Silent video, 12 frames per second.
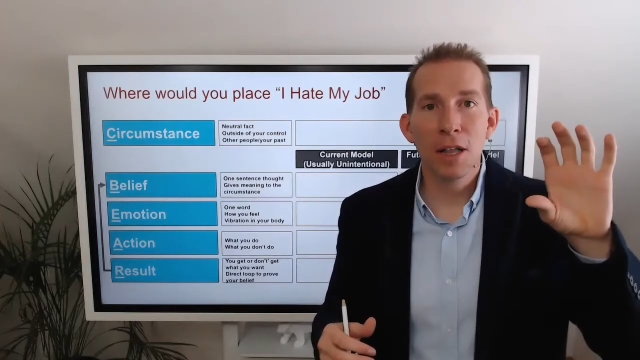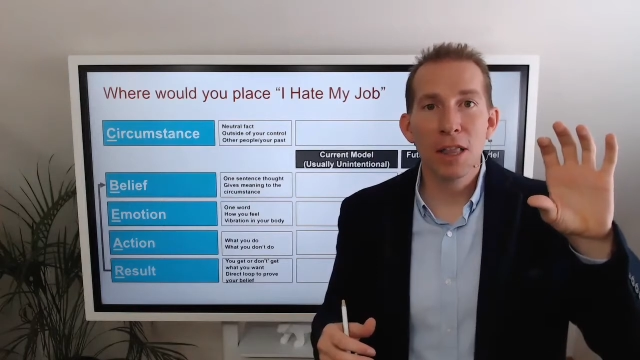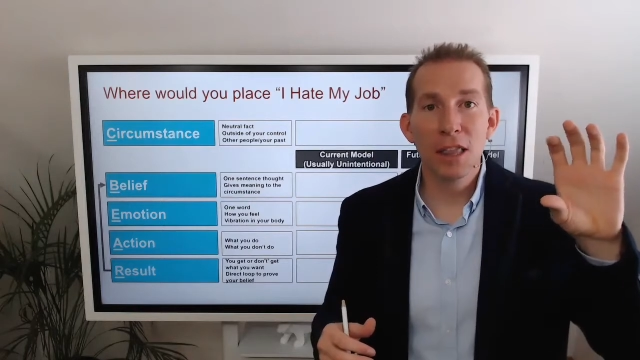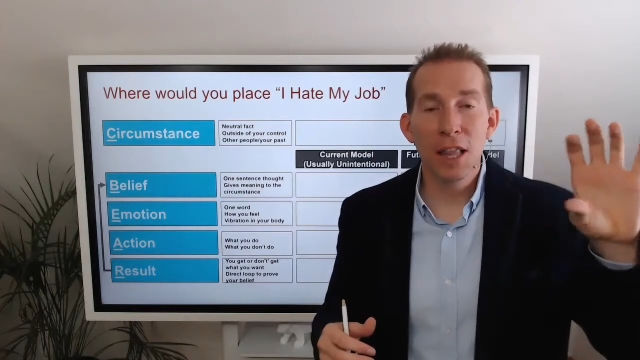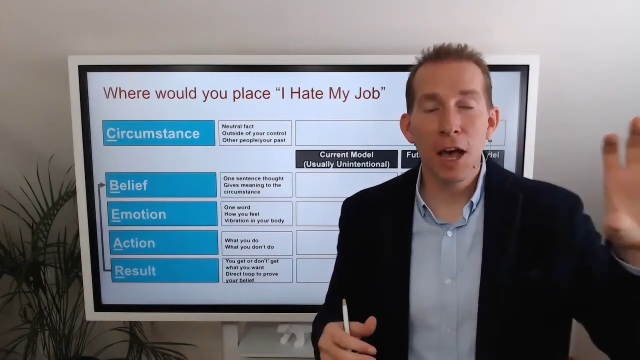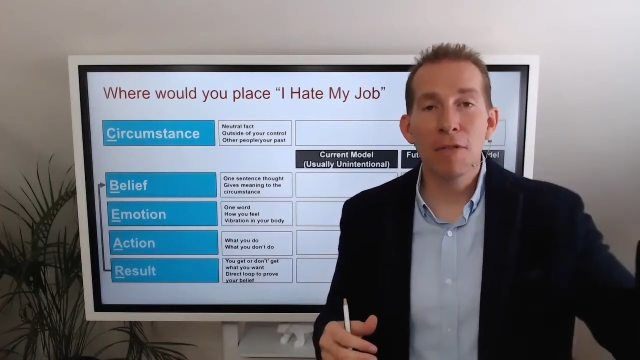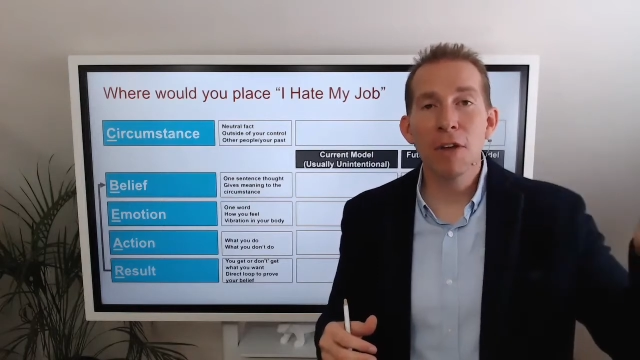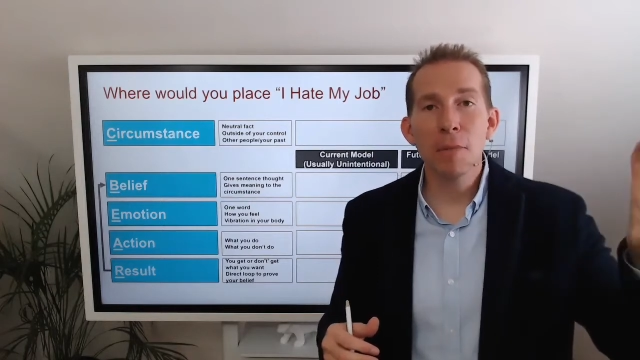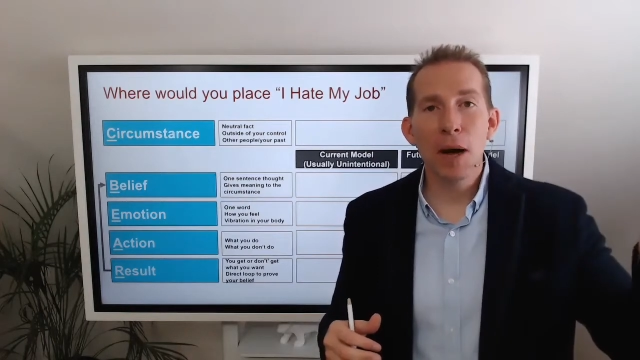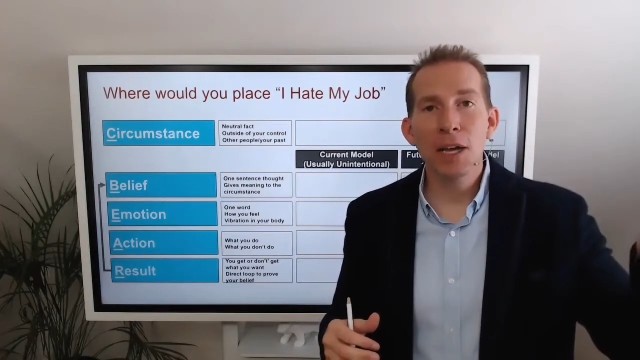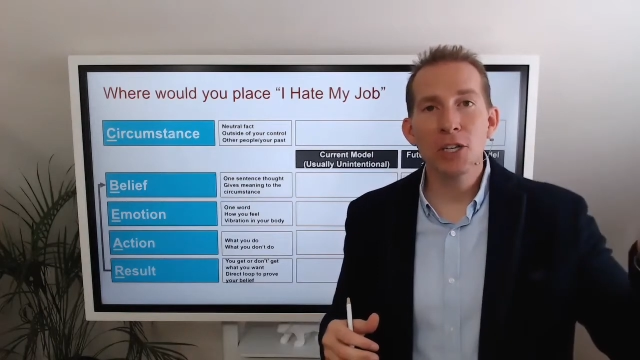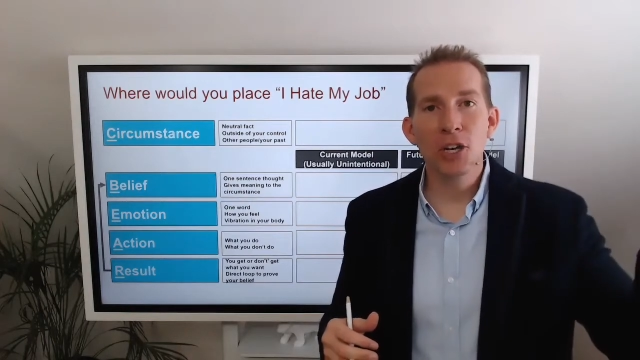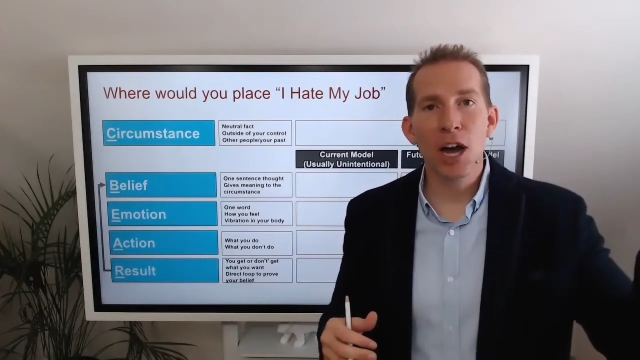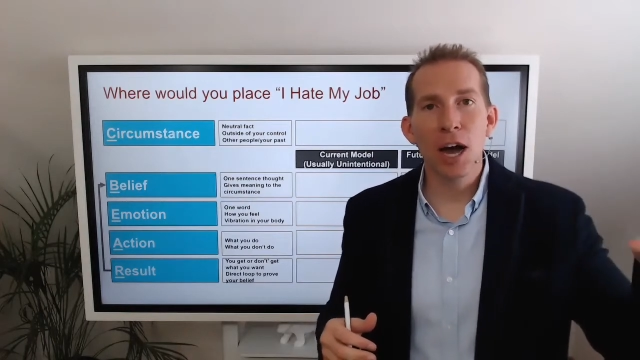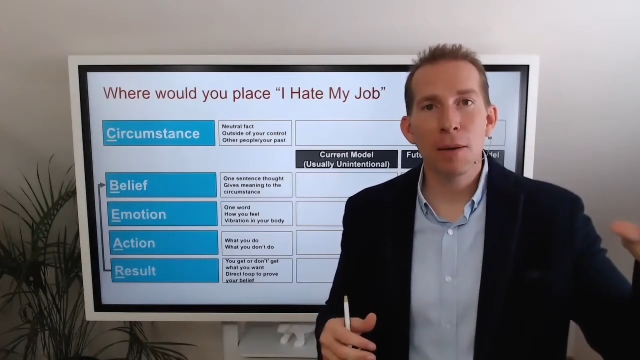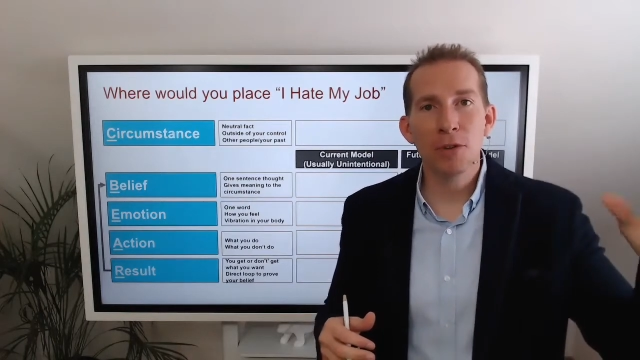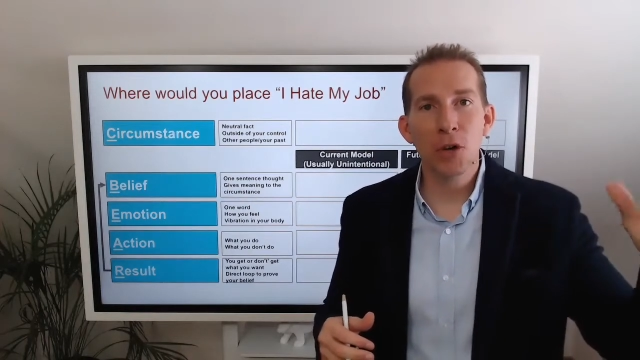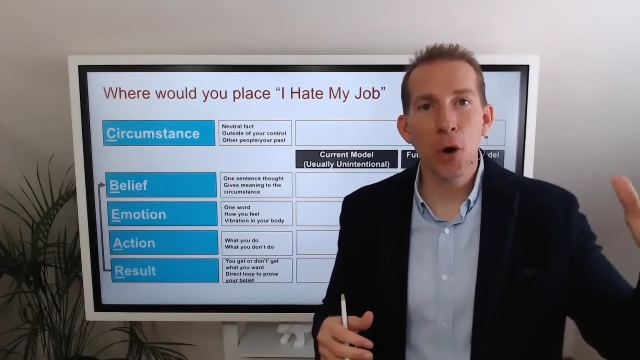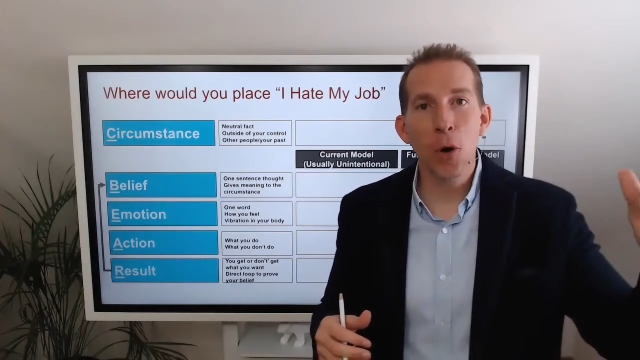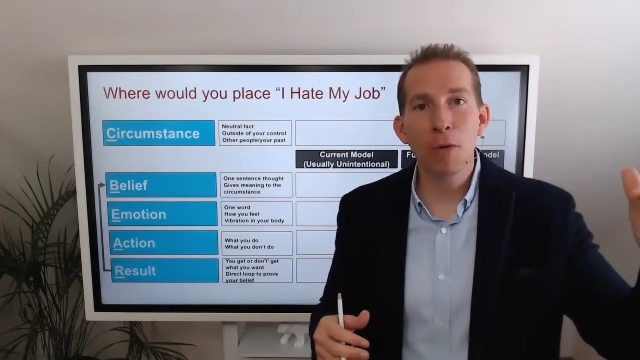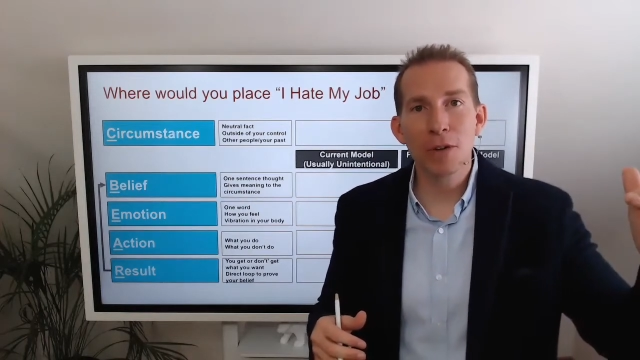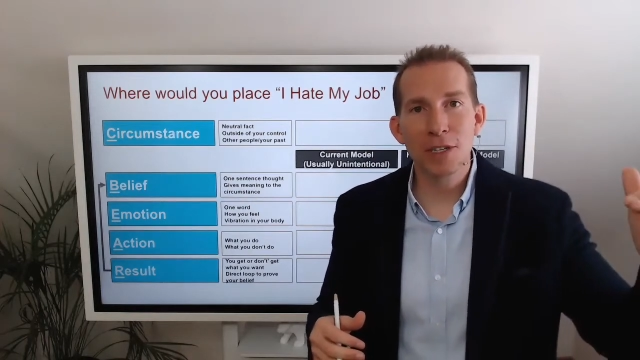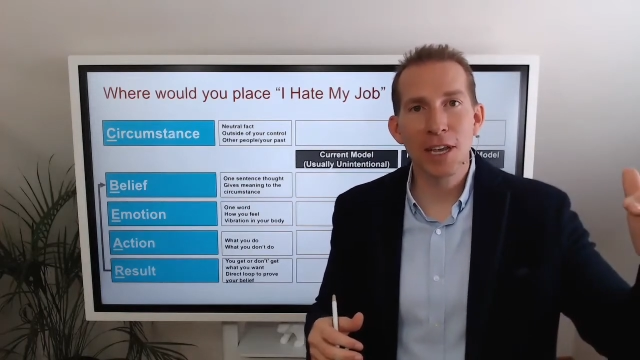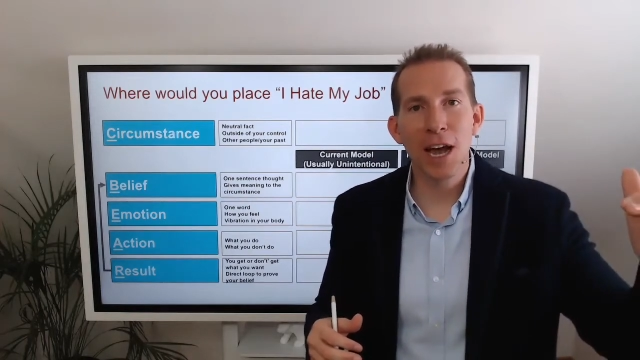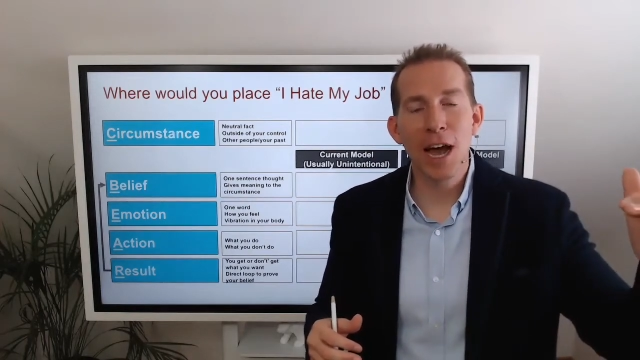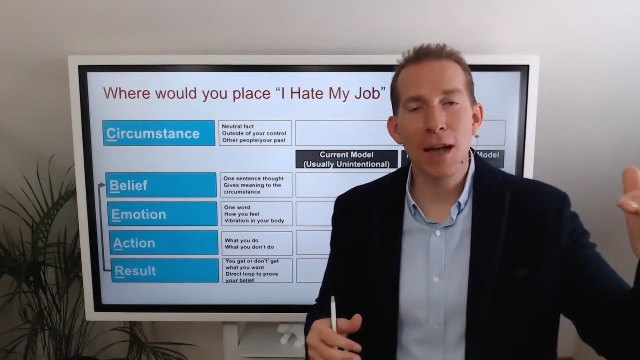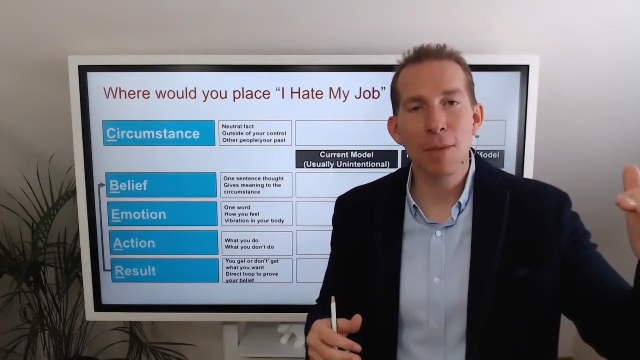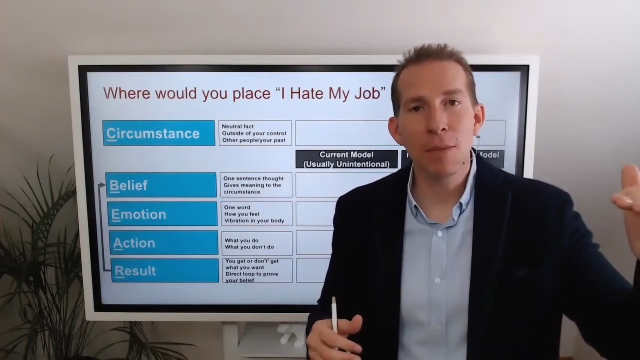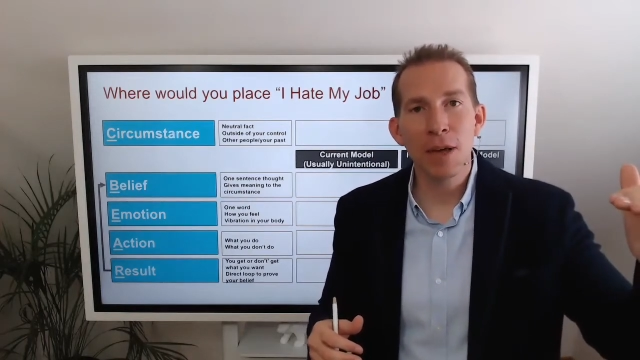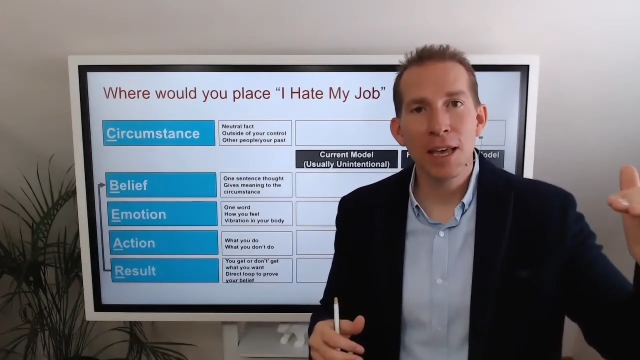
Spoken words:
loving my job to over time